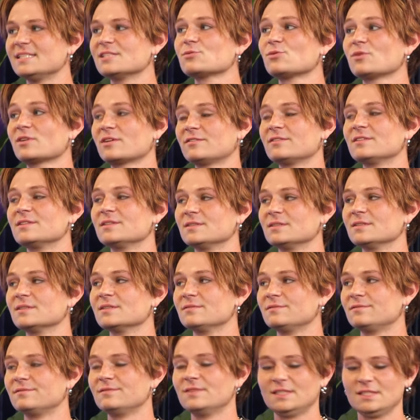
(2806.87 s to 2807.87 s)
He's one of
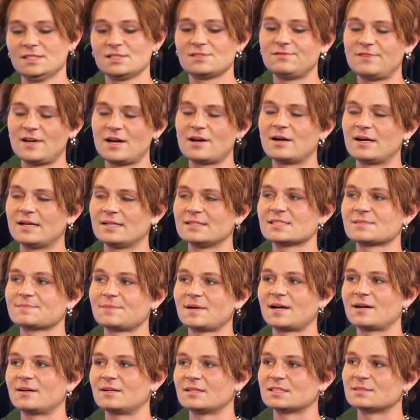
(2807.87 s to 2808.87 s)
the he's very
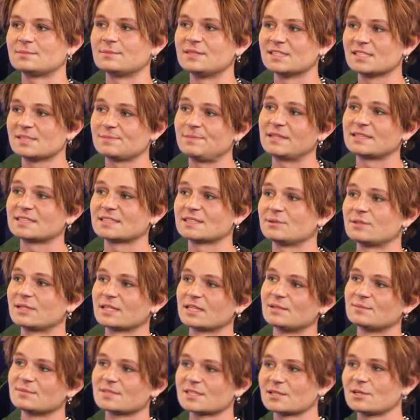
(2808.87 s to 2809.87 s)
inspiring to me, especially when
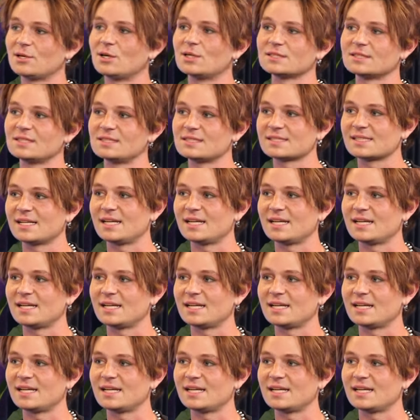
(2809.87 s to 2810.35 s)
it comes to contest